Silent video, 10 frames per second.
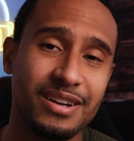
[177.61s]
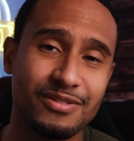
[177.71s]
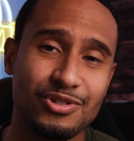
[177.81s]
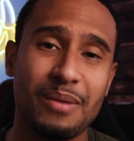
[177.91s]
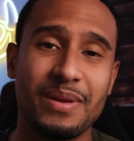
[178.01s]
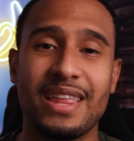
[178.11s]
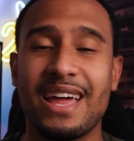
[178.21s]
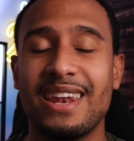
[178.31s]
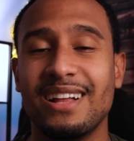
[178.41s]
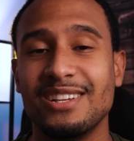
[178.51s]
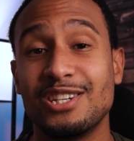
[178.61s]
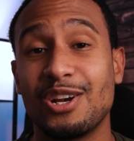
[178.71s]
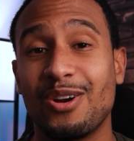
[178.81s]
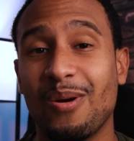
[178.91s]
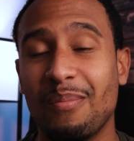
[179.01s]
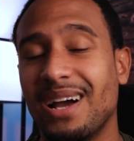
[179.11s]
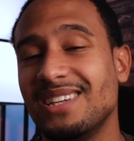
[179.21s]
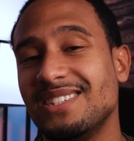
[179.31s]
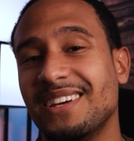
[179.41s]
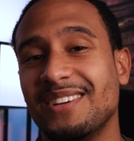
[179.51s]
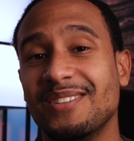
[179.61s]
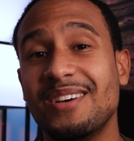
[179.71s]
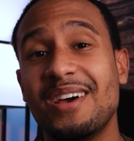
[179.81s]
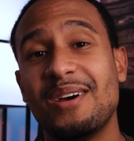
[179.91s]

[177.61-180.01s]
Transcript: of dropping that knowledge here on my channel.